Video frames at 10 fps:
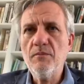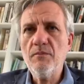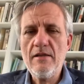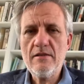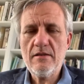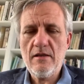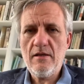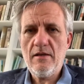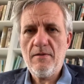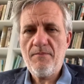much.
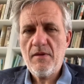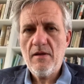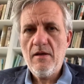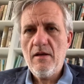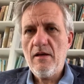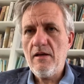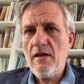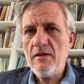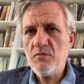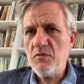
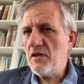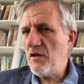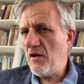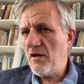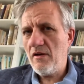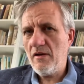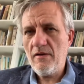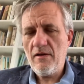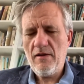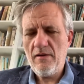As we
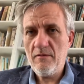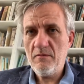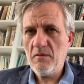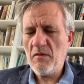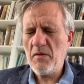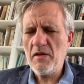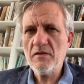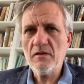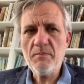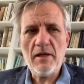already
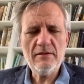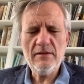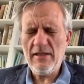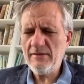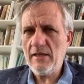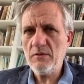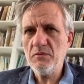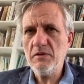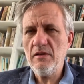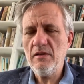suspecting, as
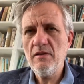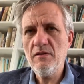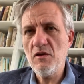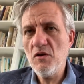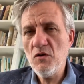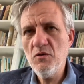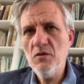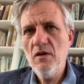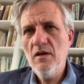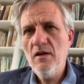we
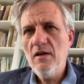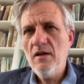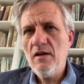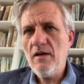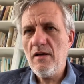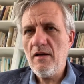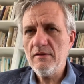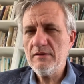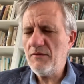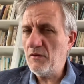knew,
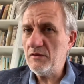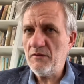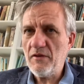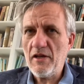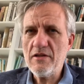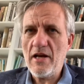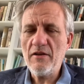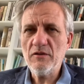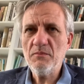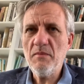Stefano is a very
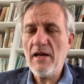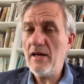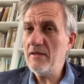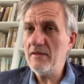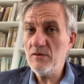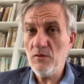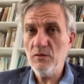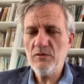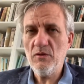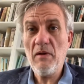generous man. He's
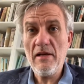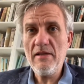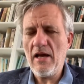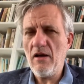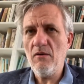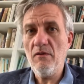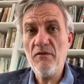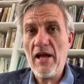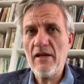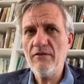also right now
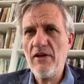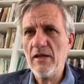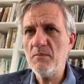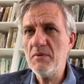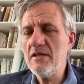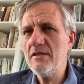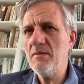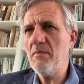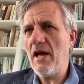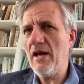a very, very
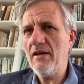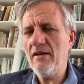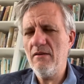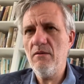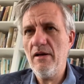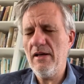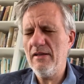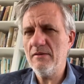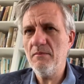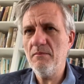busy man and has